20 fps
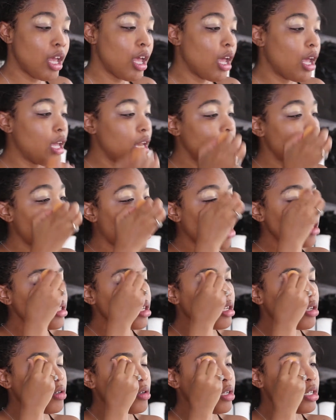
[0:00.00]
And it
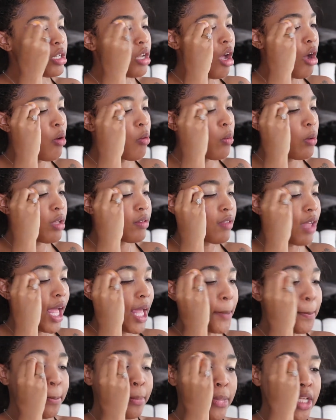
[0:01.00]
also dealt with
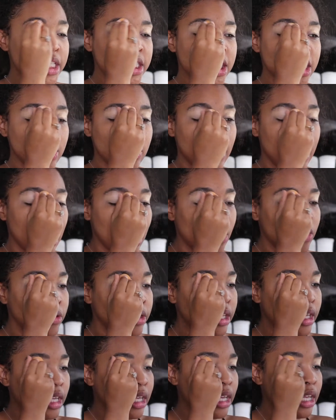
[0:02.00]
like mental health
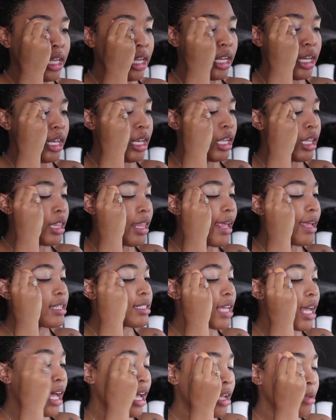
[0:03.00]
in that
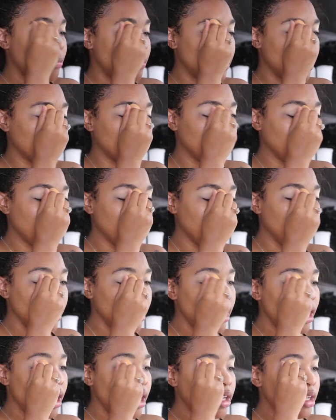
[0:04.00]
time period,
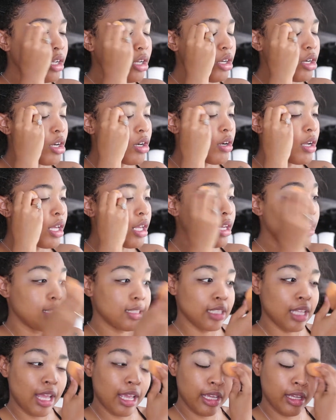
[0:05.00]
you know. And it's
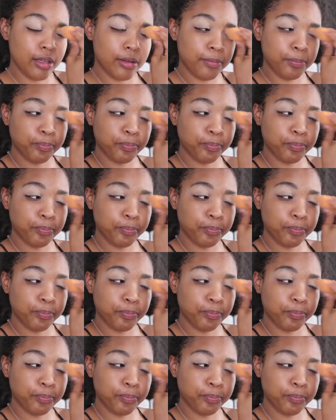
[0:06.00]
like,